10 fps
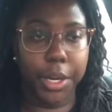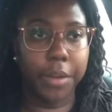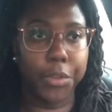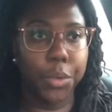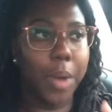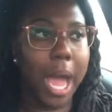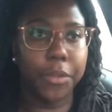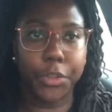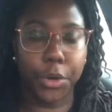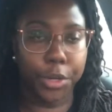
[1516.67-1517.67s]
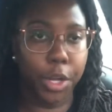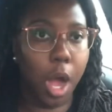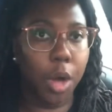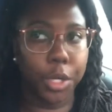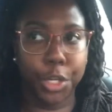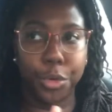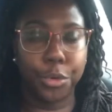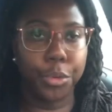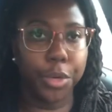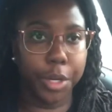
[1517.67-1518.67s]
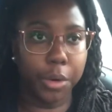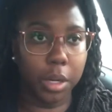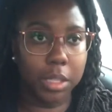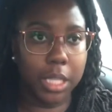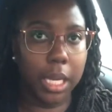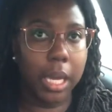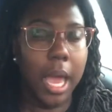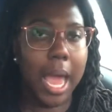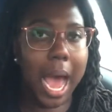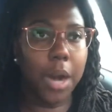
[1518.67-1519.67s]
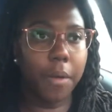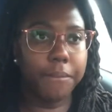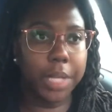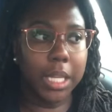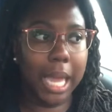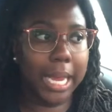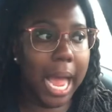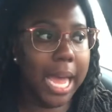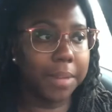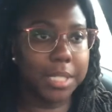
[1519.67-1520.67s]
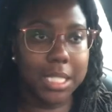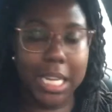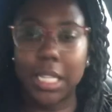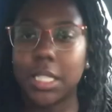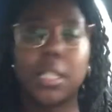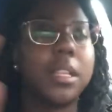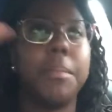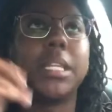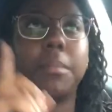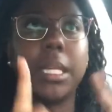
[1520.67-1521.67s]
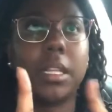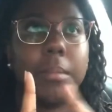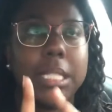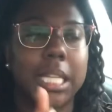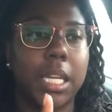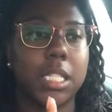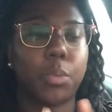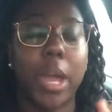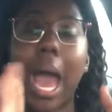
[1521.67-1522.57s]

If you out there on your own and you're doing your own thing, I don't feel like I have to take. A, let me let me let me say it this way.